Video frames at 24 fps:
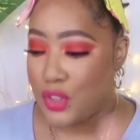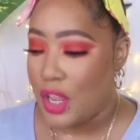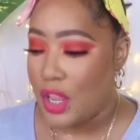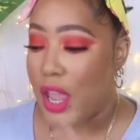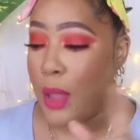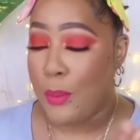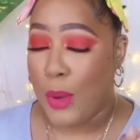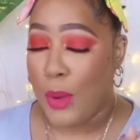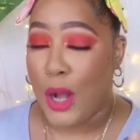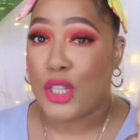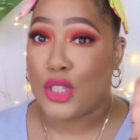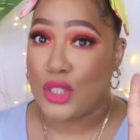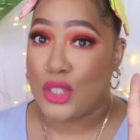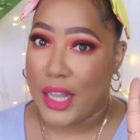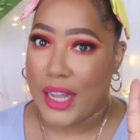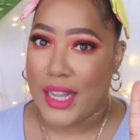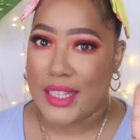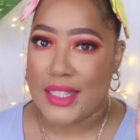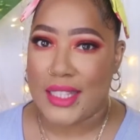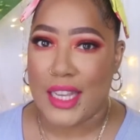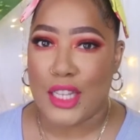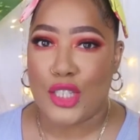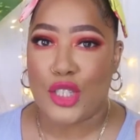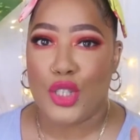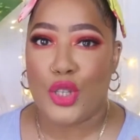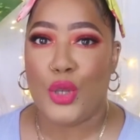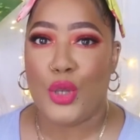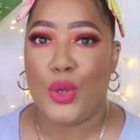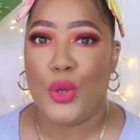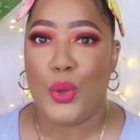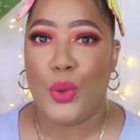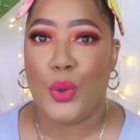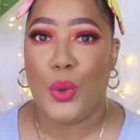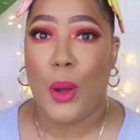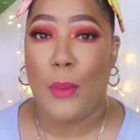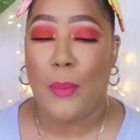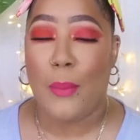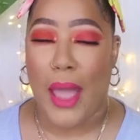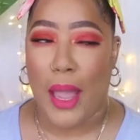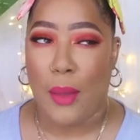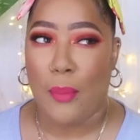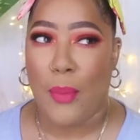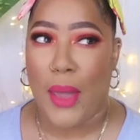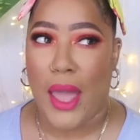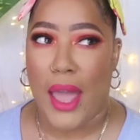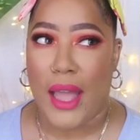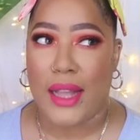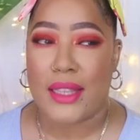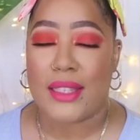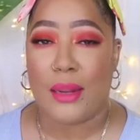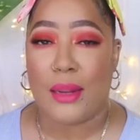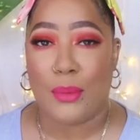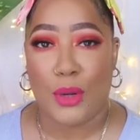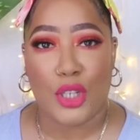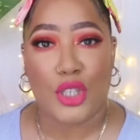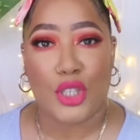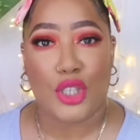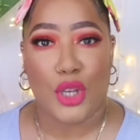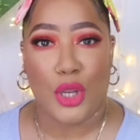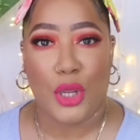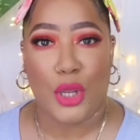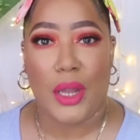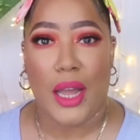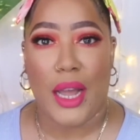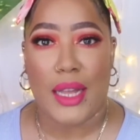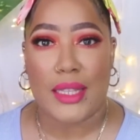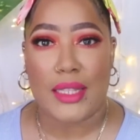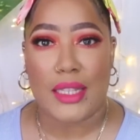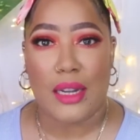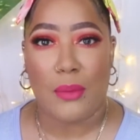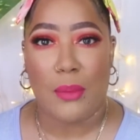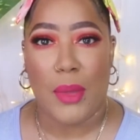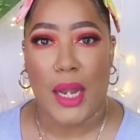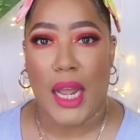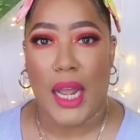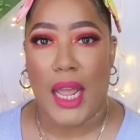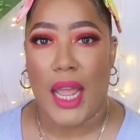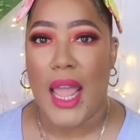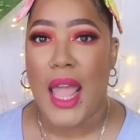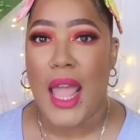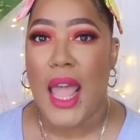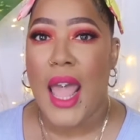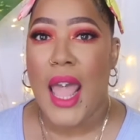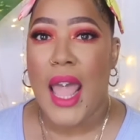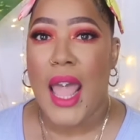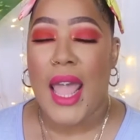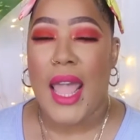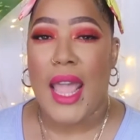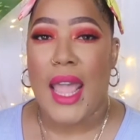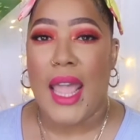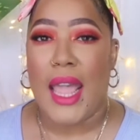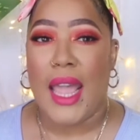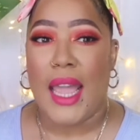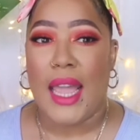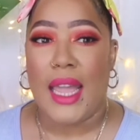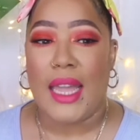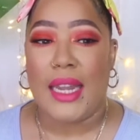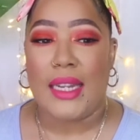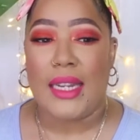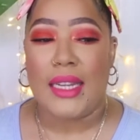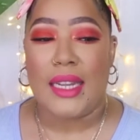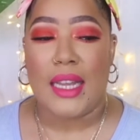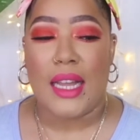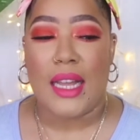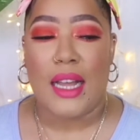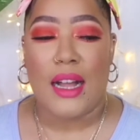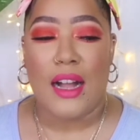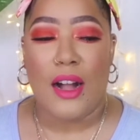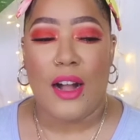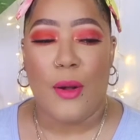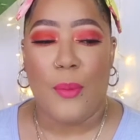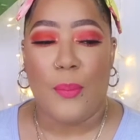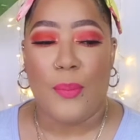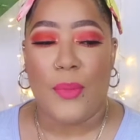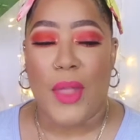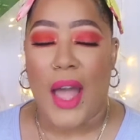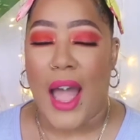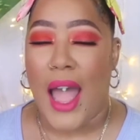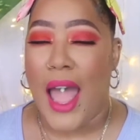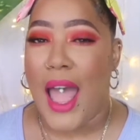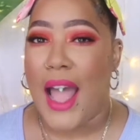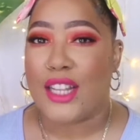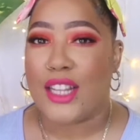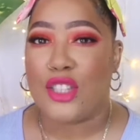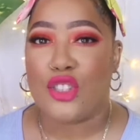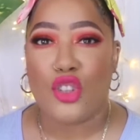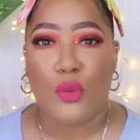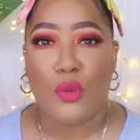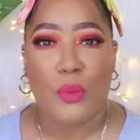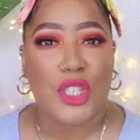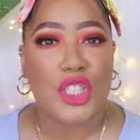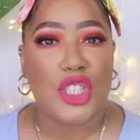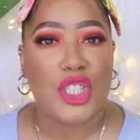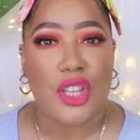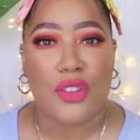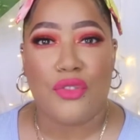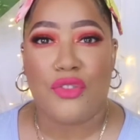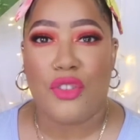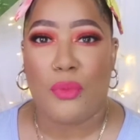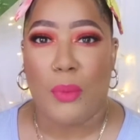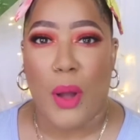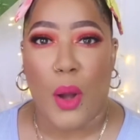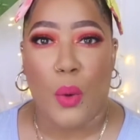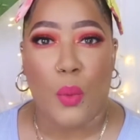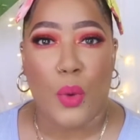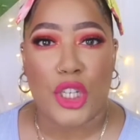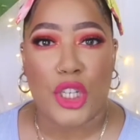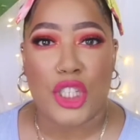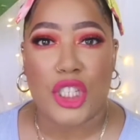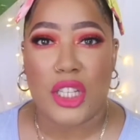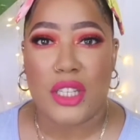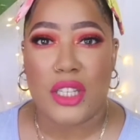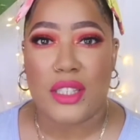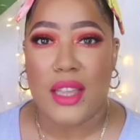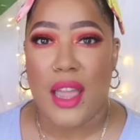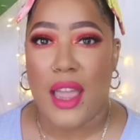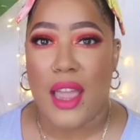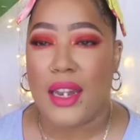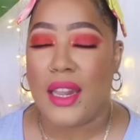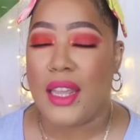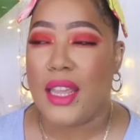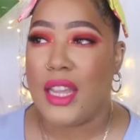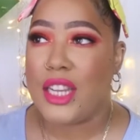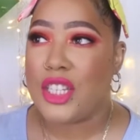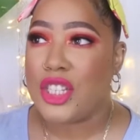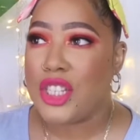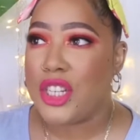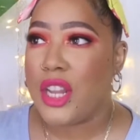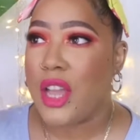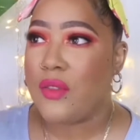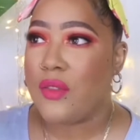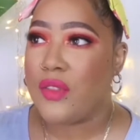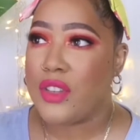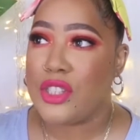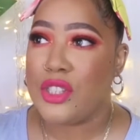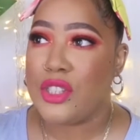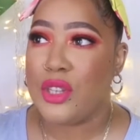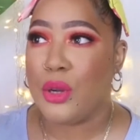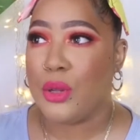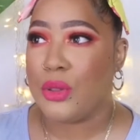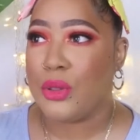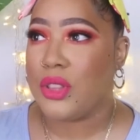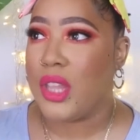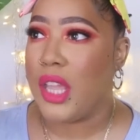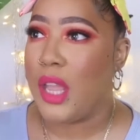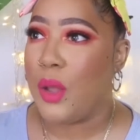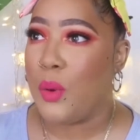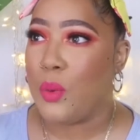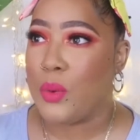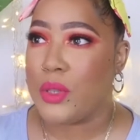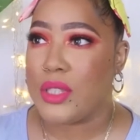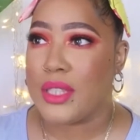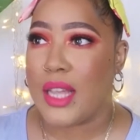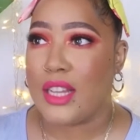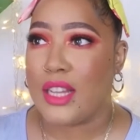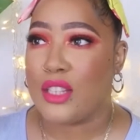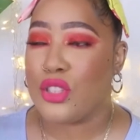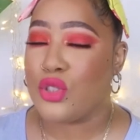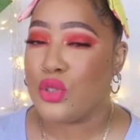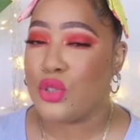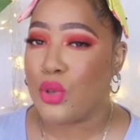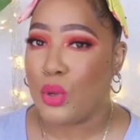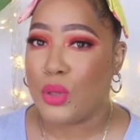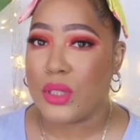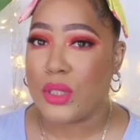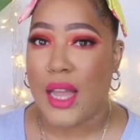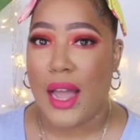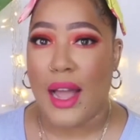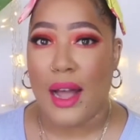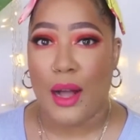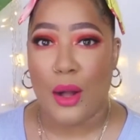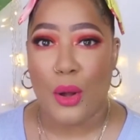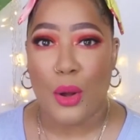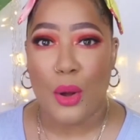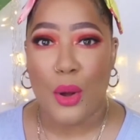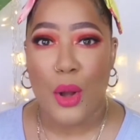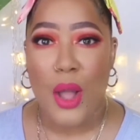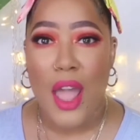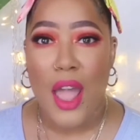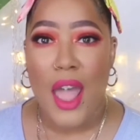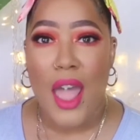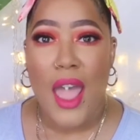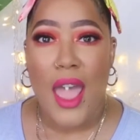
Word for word: and bought like I said two backpacks I'm gonna show you guys in a minute and um, I had so much stuff in my wish list and each and every single thing was like sold out